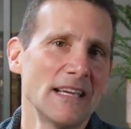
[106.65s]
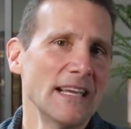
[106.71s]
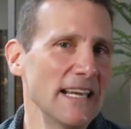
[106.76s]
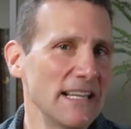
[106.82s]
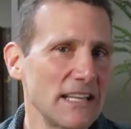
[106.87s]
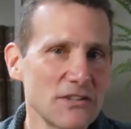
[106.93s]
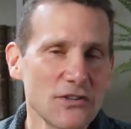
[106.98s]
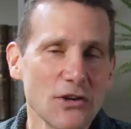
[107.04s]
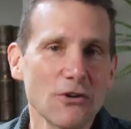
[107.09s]

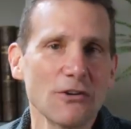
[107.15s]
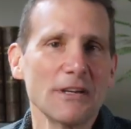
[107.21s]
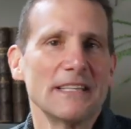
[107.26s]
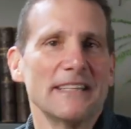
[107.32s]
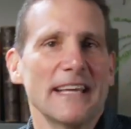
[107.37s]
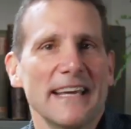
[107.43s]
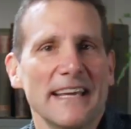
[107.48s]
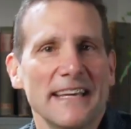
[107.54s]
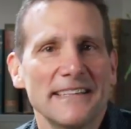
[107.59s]
In his early
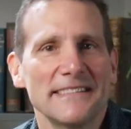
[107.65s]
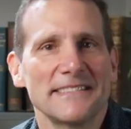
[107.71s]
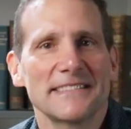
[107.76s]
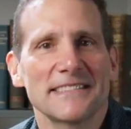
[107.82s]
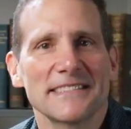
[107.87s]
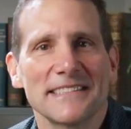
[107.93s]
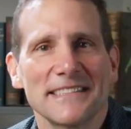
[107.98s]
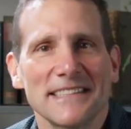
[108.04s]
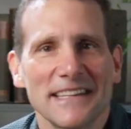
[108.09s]

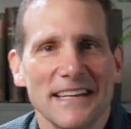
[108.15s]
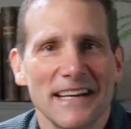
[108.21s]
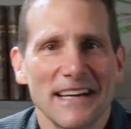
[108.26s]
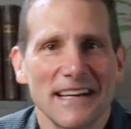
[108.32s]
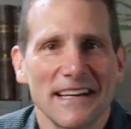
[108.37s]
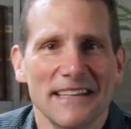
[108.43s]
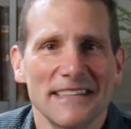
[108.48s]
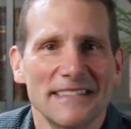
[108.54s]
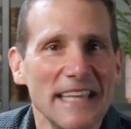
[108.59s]
days, uh,